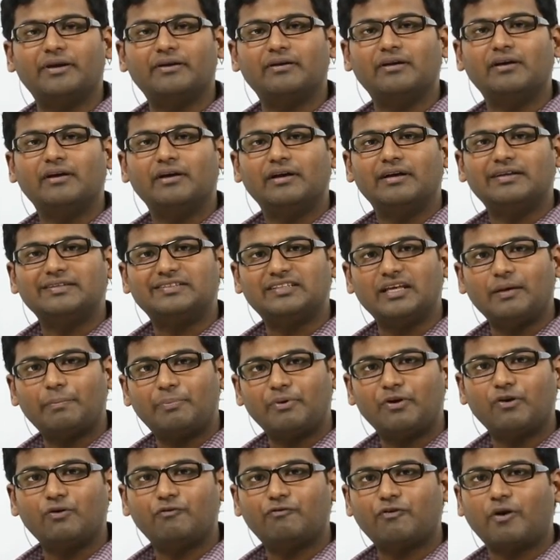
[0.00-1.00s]

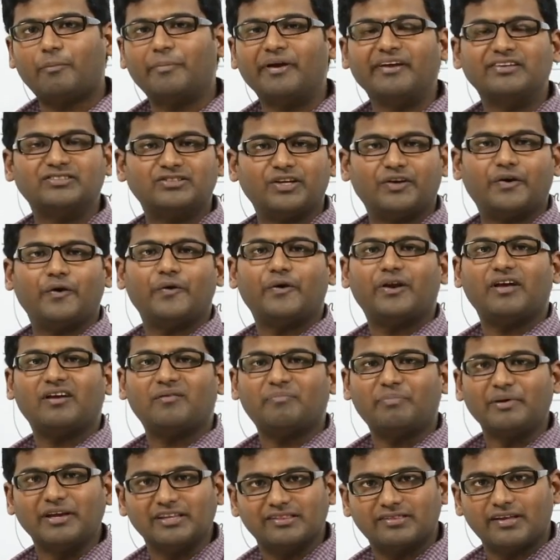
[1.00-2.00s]
CPU from
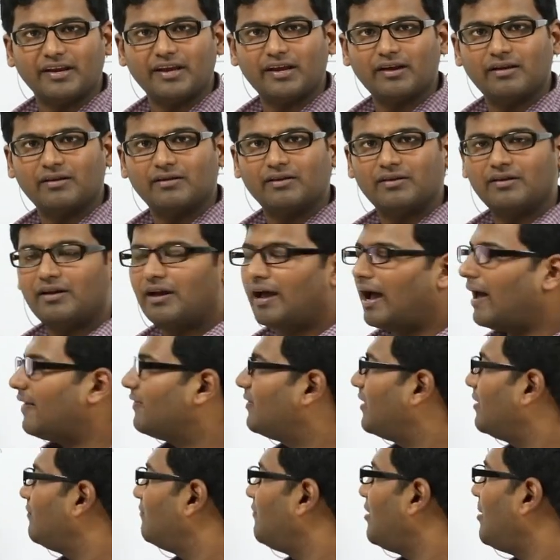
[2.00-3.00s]
executing P3,
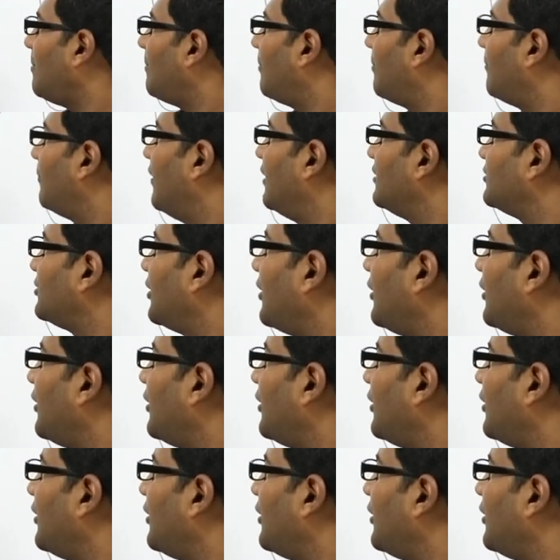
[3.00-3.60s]
and then the